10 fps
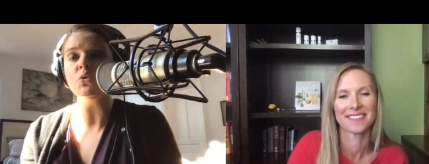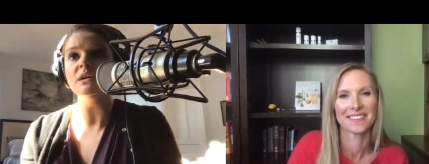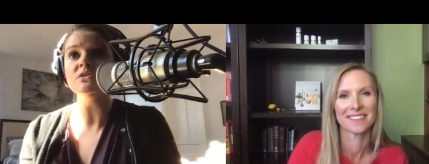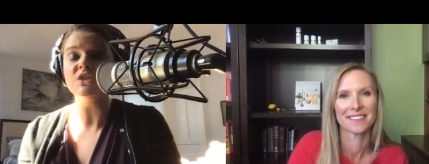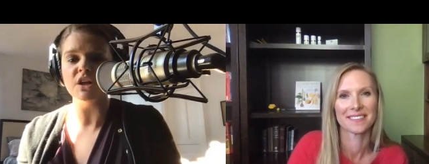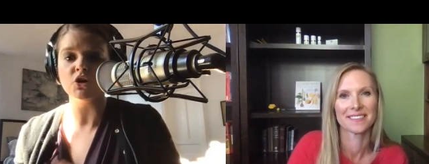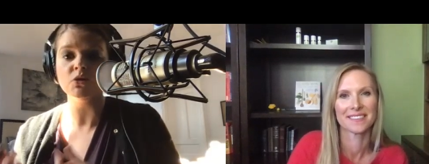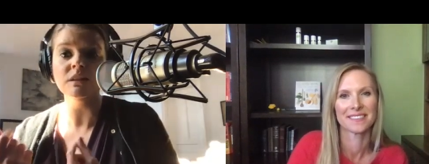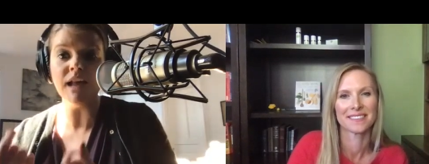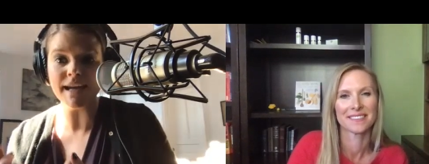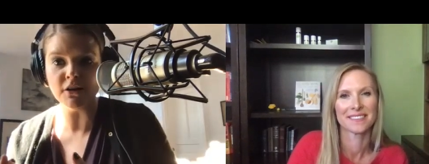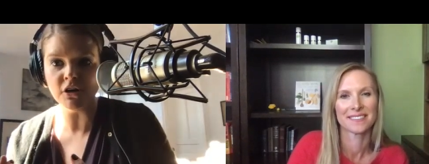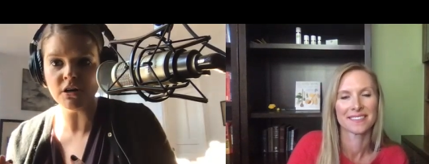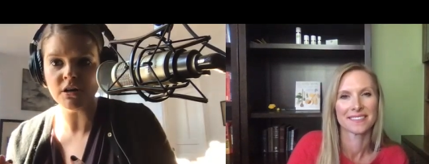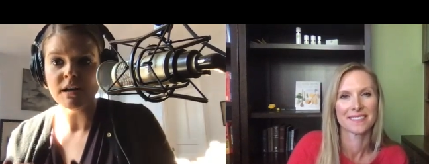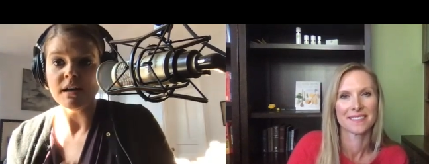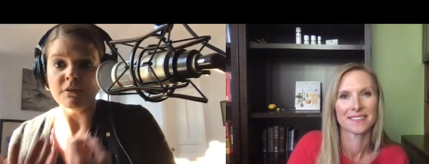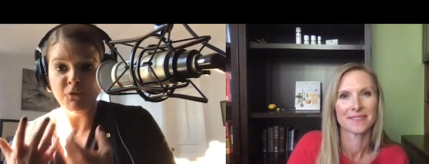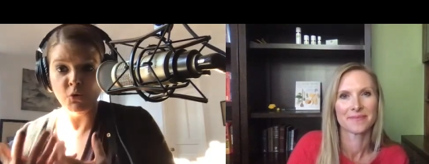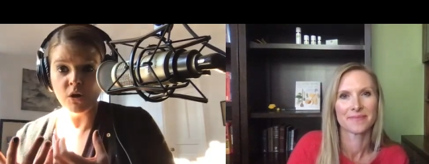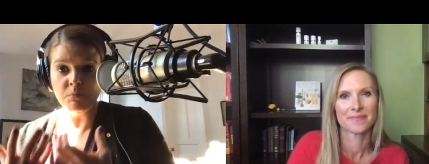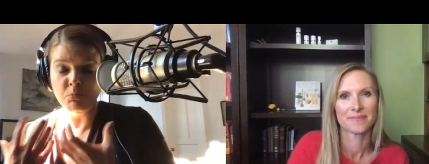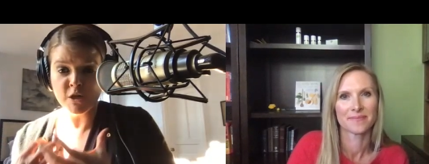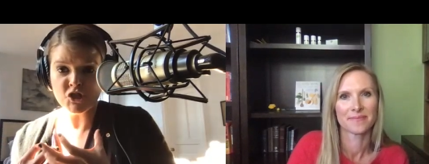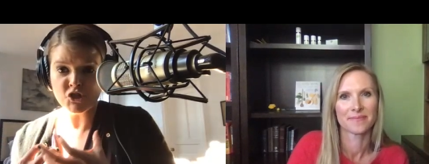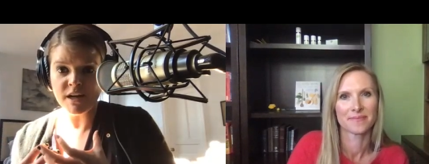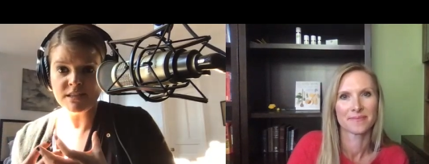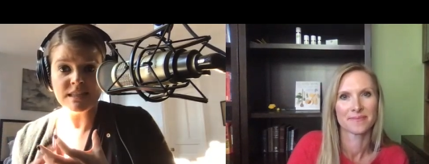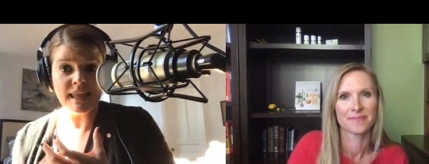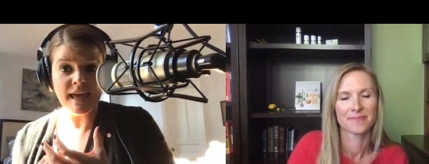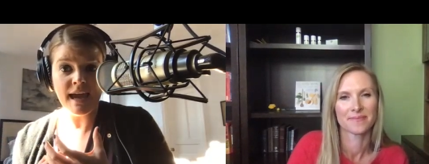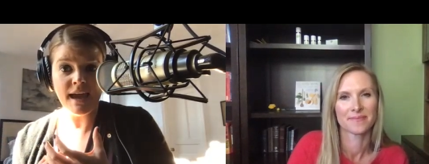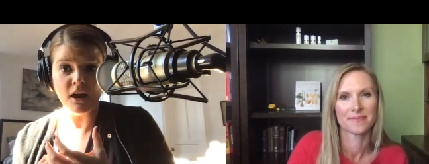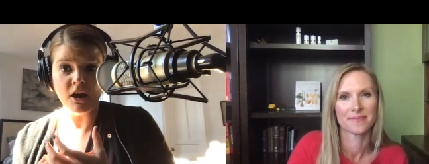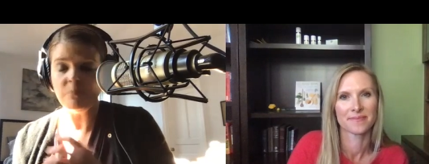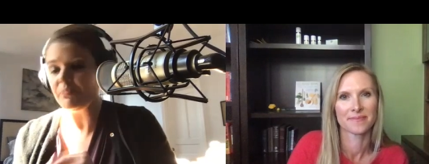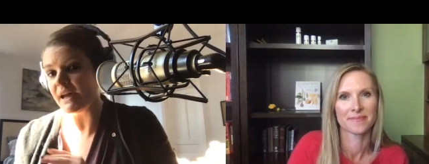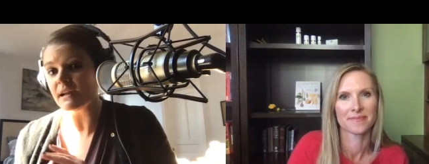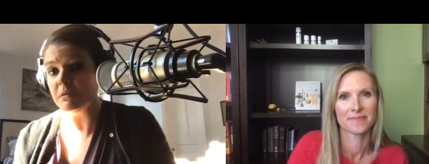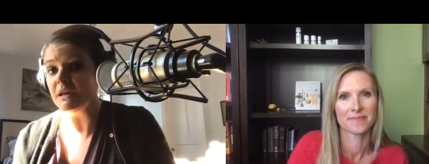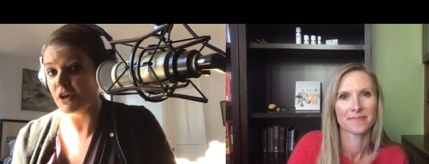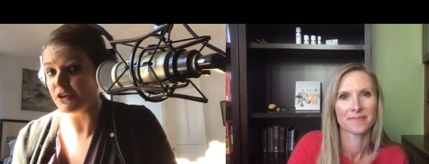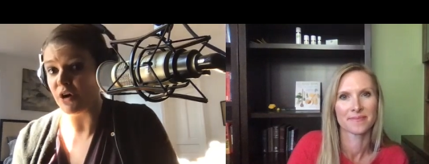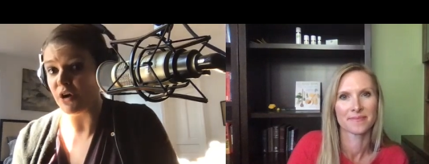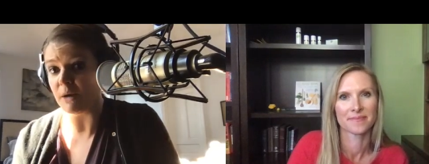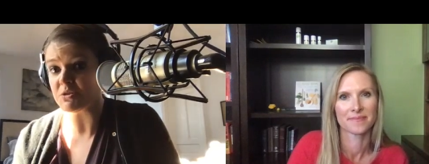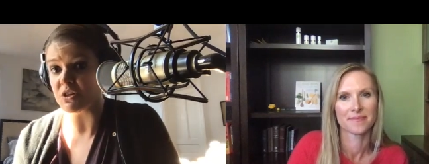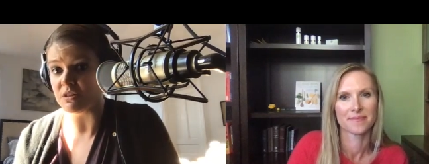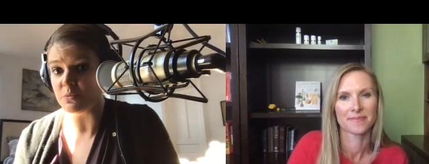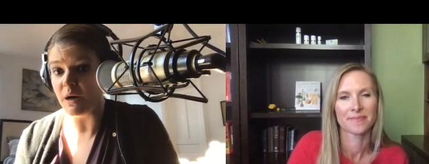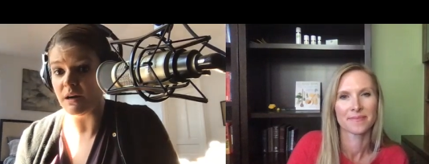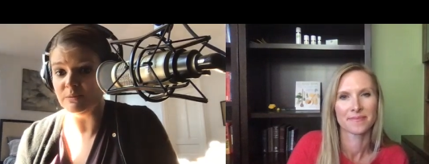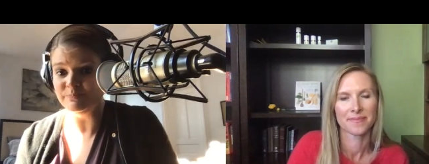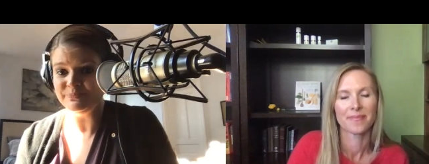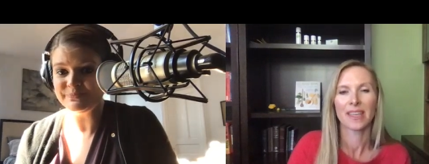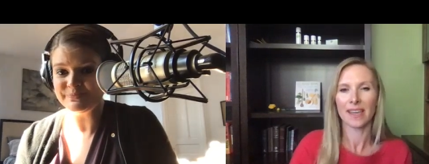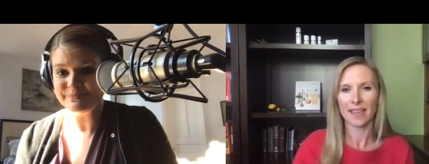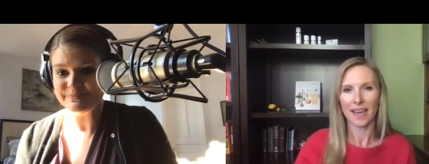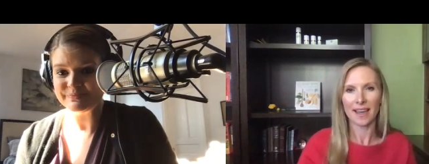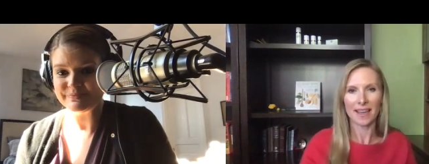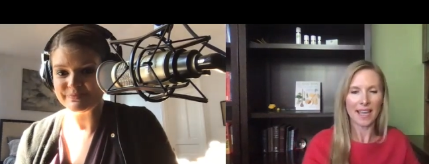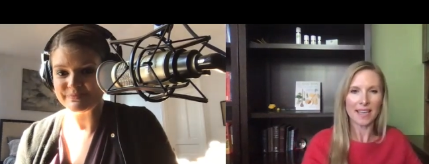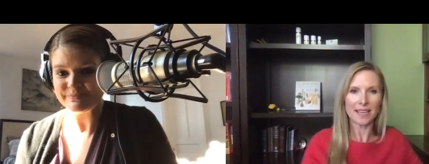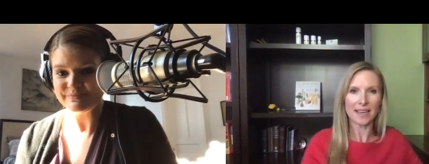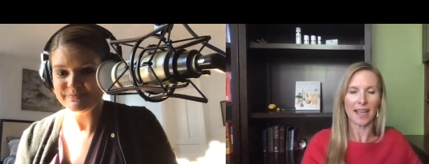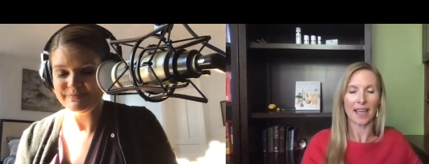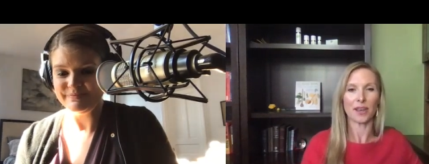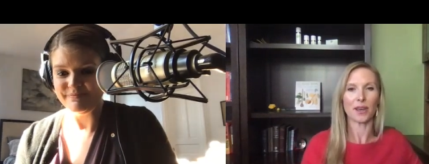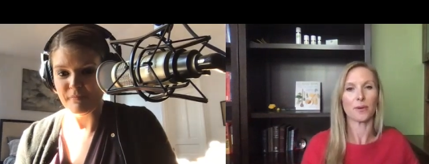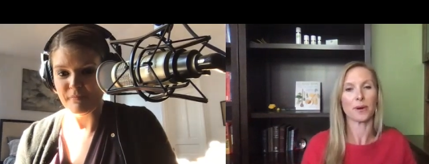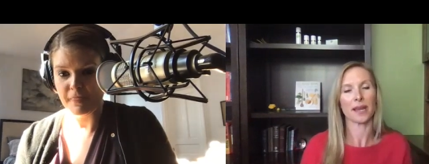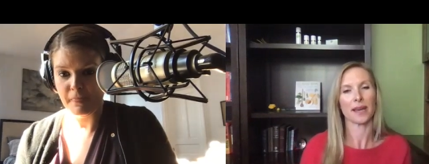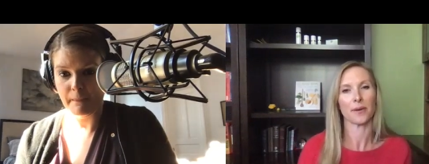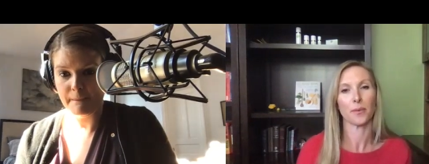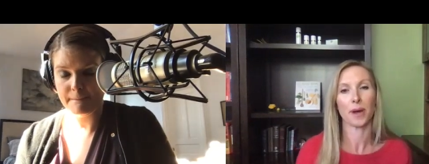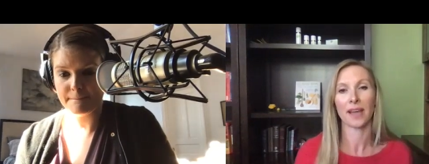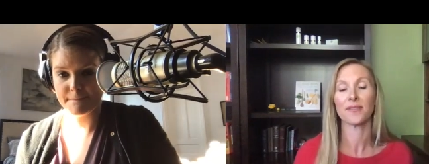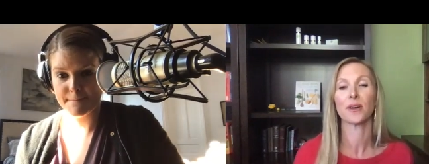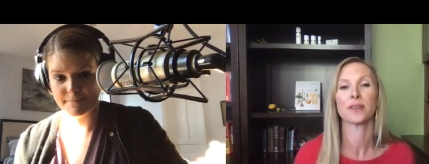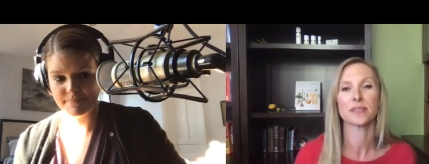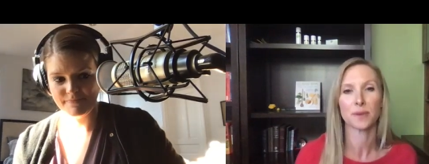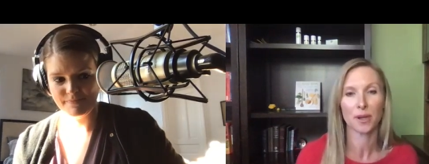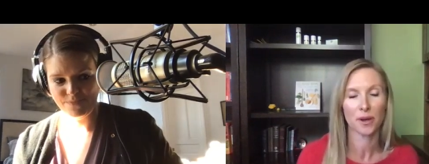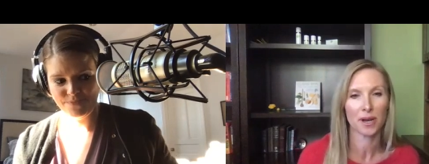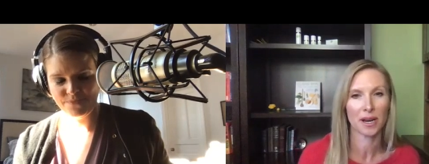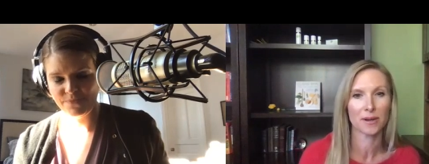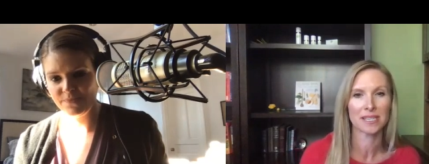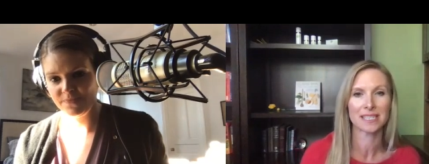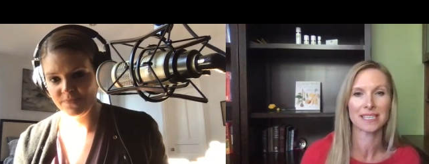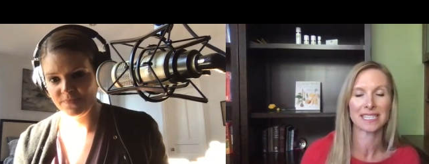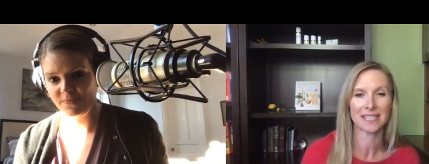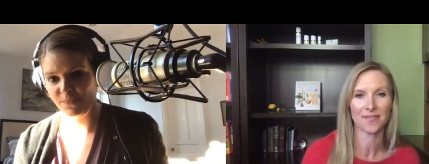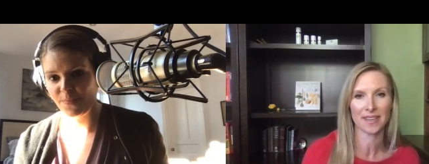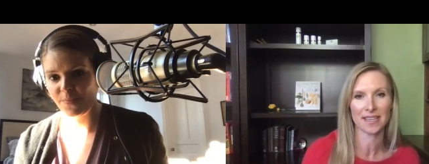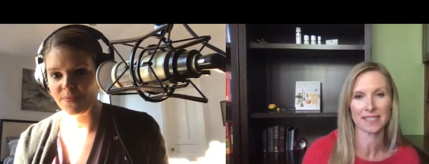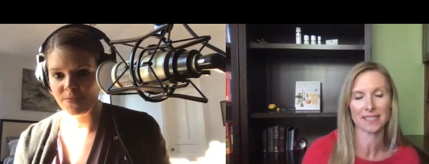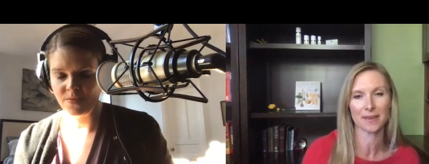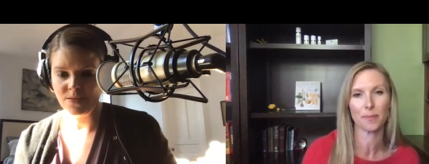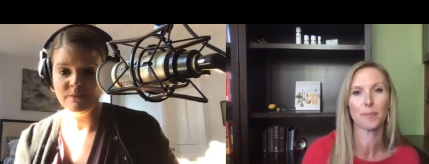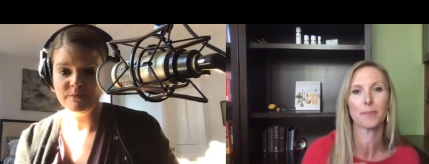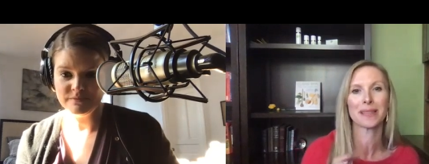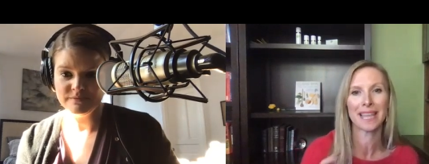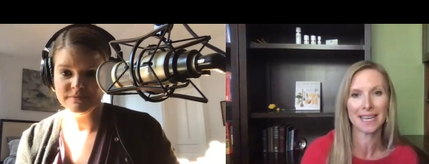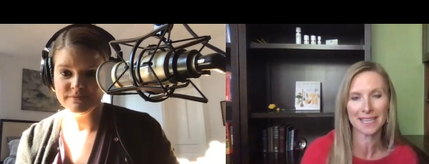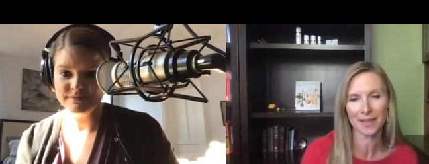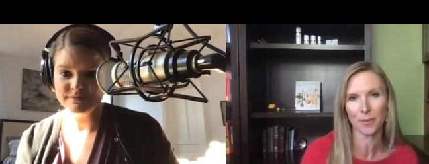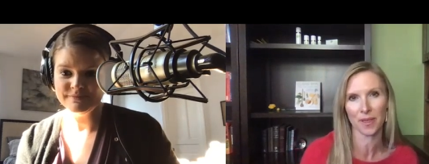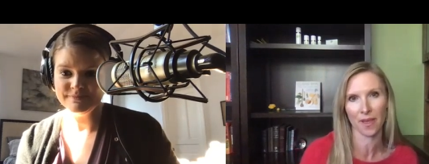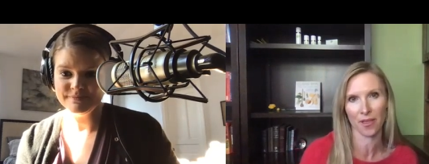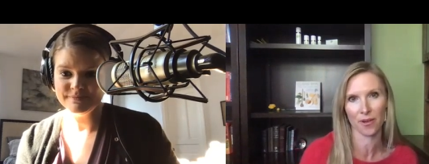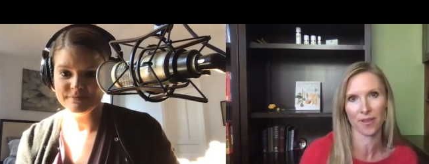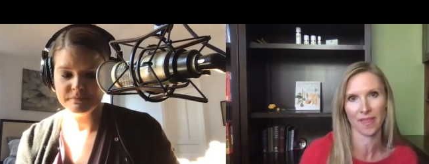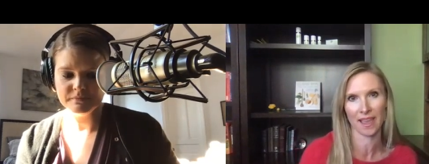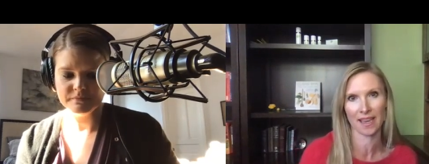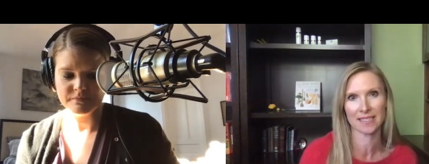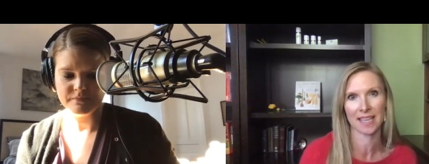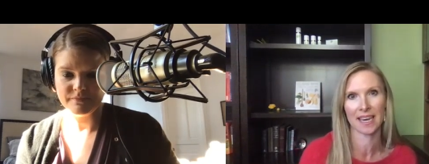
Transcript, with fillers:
Speaker 1: oils that are lighter for moisturizing the hair, that could be another option as well.
Speaker 2: Yeah, and and you know what what I've noticed with coconut oil is if it's blended with other things